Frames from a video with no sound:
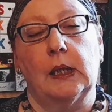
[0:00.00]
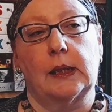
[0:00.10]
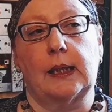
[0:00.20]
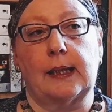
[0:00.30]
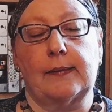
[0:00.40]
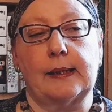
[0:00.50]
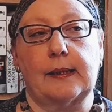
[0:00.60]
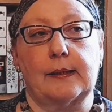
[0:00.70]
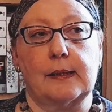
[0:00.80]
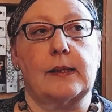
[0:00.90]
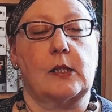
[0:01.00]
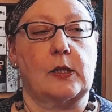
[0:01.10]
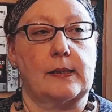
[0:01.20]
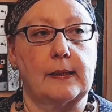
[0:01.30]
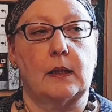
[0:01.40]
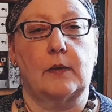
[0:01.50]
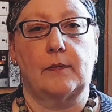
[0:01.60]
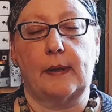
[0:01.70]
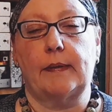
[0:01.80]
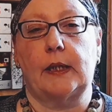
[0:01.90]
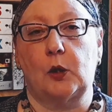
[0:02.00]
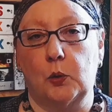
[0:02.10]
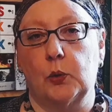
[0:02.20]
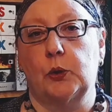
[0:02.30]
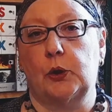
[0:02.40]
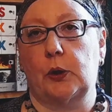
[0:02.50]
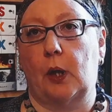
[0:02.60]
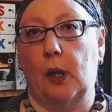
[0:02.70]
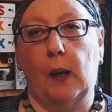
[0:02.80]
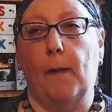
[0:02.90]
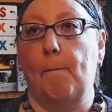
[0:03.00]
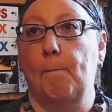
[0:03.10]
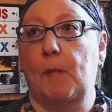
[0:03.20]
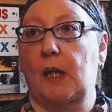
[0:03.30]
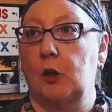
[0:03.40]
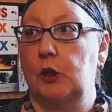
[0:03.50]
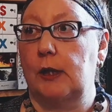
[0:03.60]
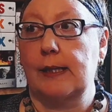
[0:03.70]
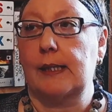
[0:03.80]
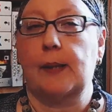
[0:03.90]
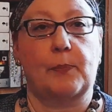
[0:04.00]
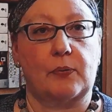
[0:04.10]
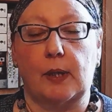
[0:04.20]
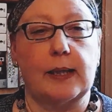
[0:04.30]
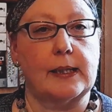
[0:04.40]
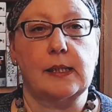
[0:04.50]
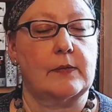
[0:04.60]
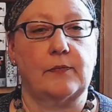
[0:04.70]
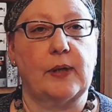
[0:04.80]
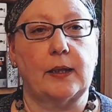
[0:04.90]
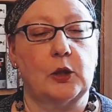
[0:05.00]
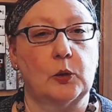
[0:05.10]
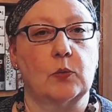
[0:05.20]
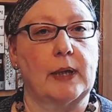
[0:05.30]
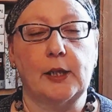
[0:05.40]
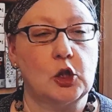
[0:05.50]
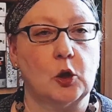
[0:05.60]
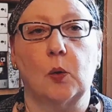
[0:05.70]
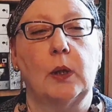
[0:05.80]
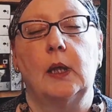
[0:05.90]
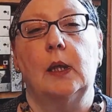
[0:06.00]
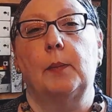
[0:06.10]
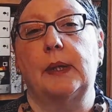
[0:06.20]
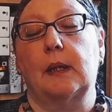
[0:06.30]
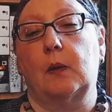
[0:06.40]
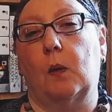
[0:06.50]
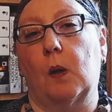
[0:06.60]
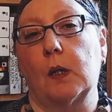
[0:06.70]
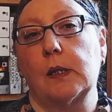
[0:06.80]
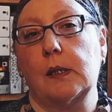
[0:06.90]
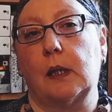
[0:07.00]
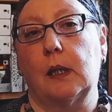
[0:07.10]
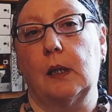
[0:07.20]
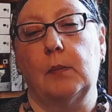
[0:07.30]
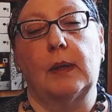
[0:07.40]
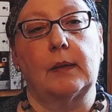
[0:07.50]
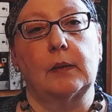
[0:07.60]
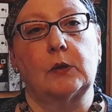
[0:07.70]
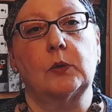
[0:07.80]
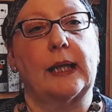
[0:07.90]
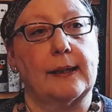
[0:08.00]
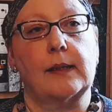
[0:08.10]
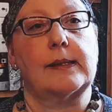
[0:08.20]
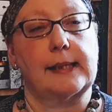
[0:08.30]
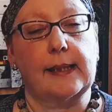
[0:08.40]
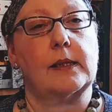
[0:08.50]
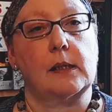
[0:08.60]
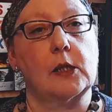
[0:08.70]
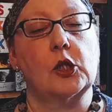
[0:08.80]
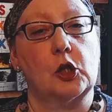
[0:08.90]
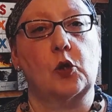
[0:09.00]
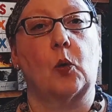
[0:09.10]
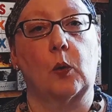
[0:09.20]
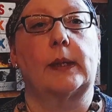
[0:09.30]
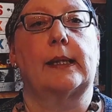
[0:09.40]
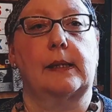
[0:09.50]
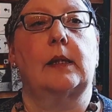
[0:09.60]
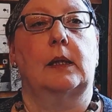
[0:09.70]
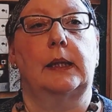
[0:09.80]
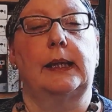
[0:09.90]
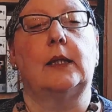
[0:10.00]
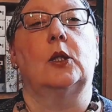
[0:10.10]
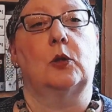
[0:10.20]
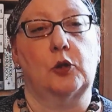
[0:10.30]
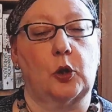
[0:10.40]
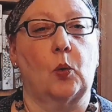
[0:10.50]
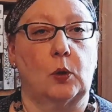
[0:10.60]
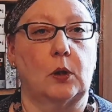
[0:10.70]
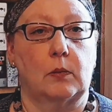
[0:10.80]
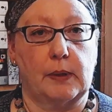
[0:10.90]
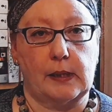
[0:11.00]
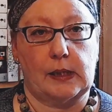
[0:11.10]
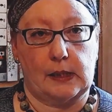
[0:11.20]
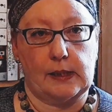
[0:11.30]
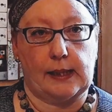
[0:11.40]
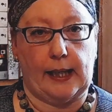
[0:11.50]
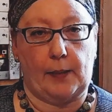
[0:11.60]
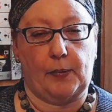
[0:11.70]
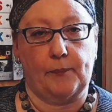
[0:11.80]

then I think this is still a very good, how shall I say, price-value ratio, because you get 6 stories in total with this app.